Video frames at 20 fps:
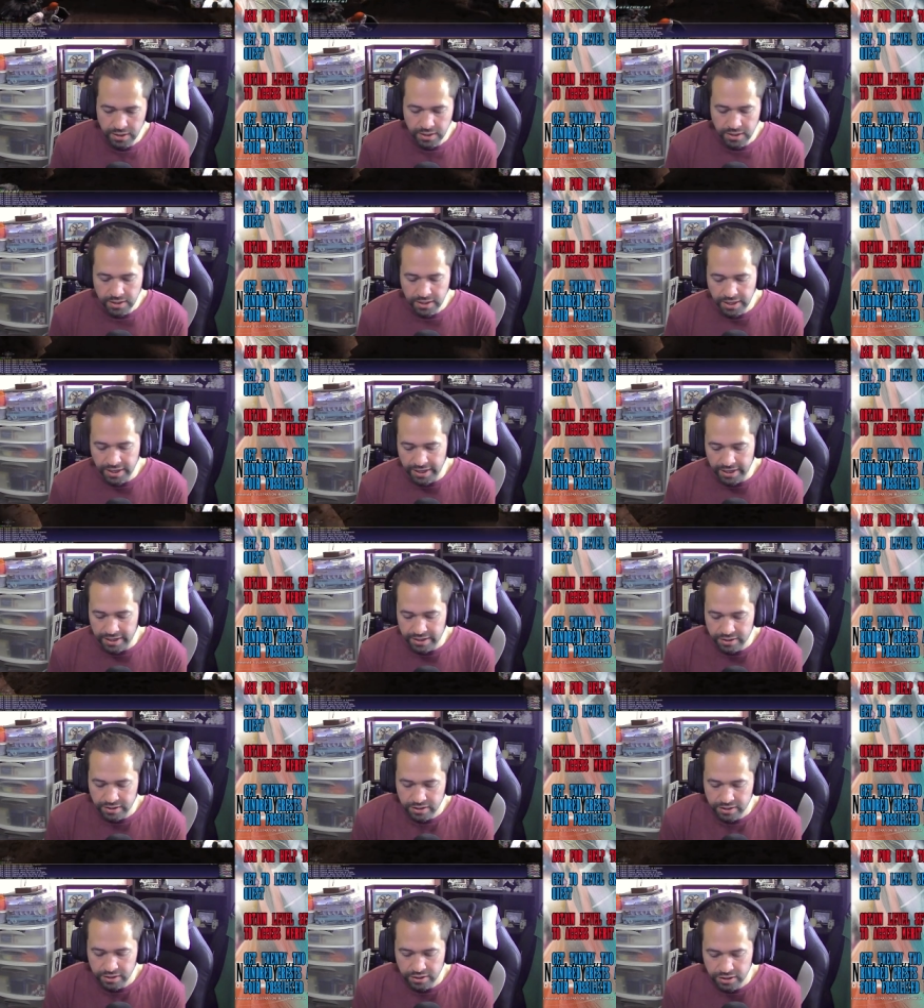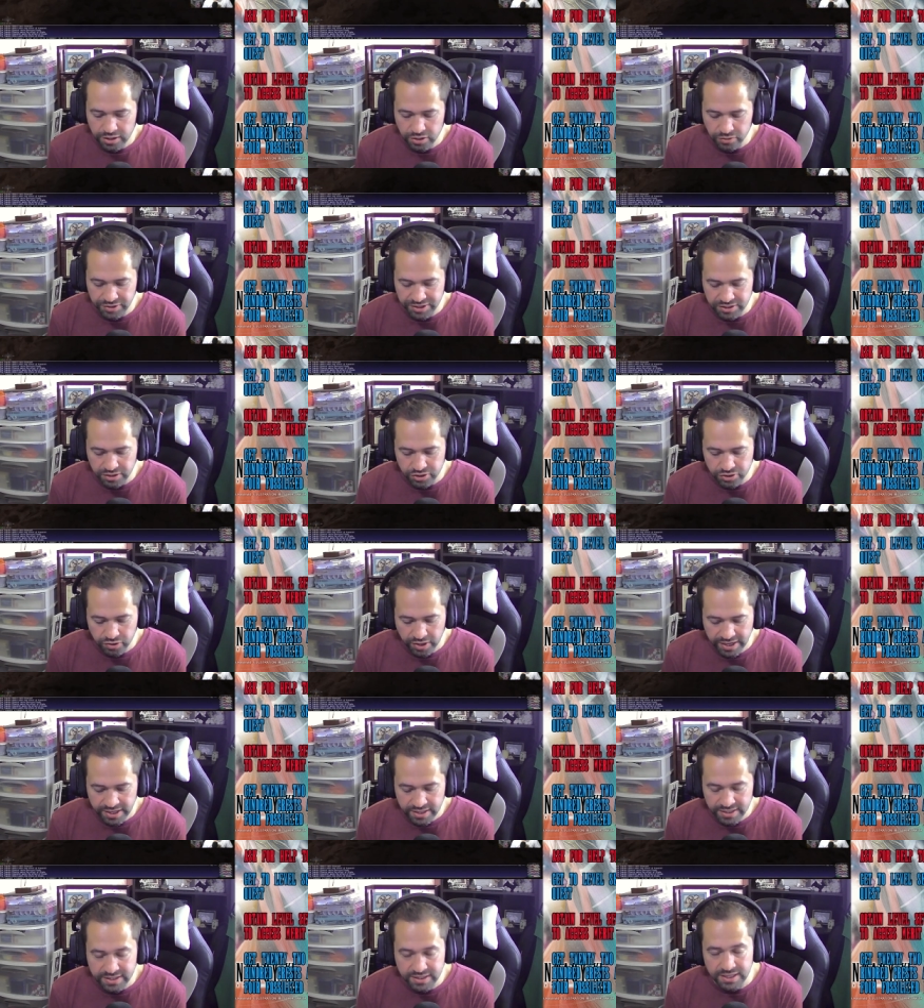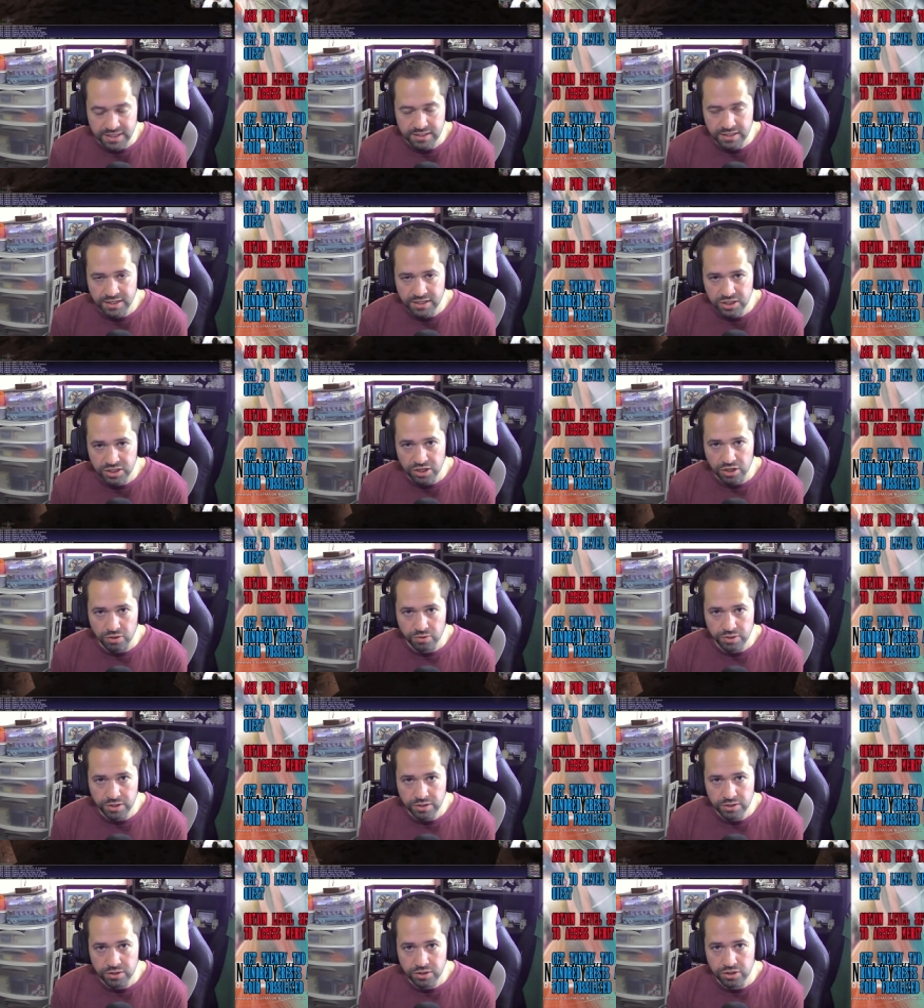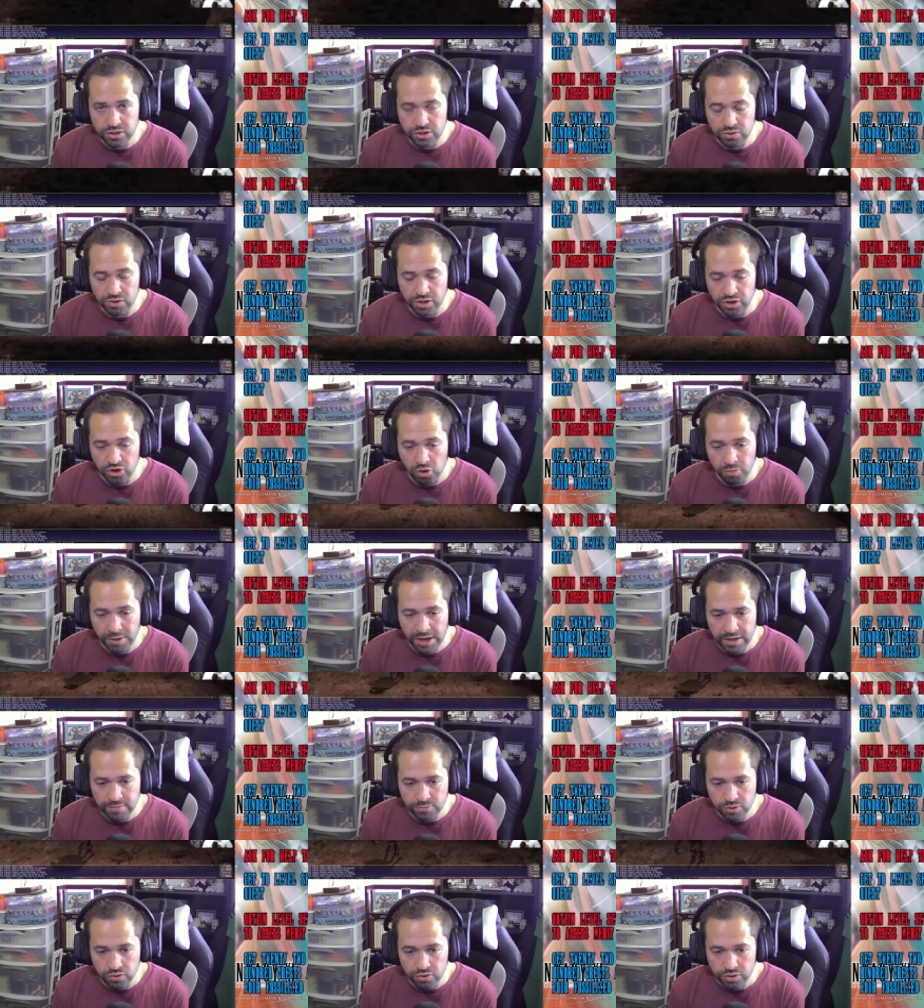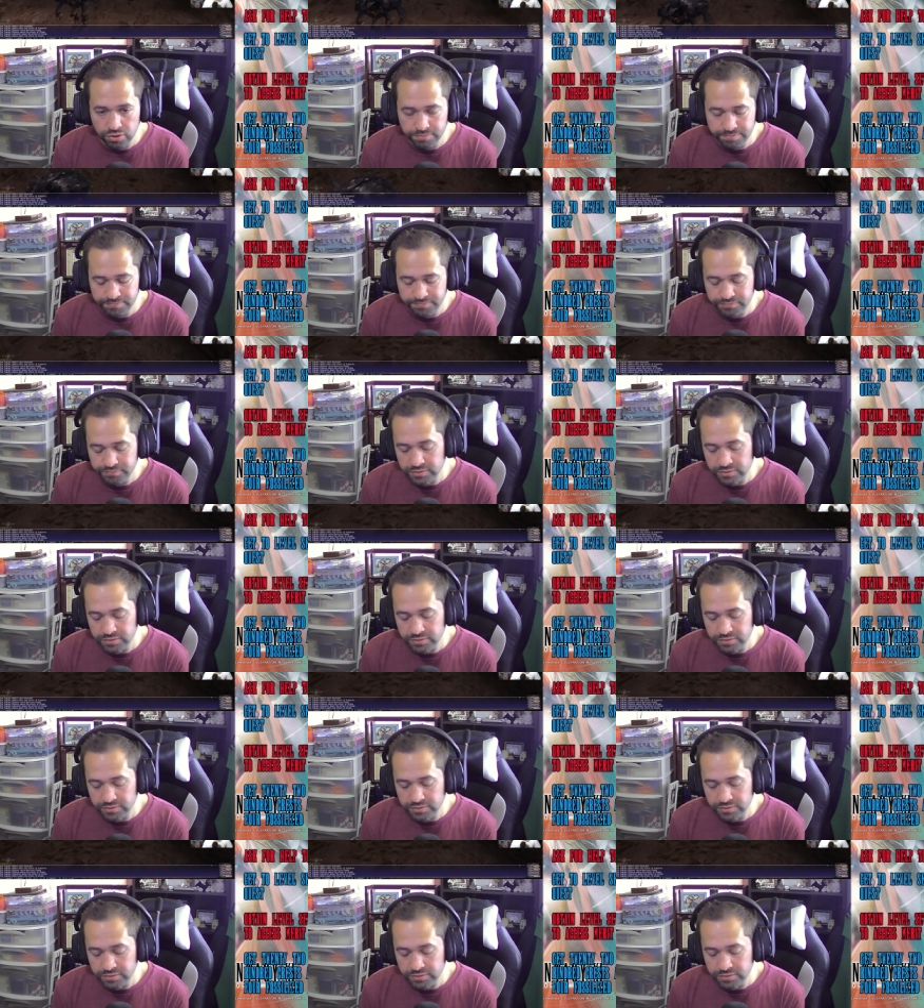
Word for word: And you'll need to trade a seasoning stone to the Nomad Moogle,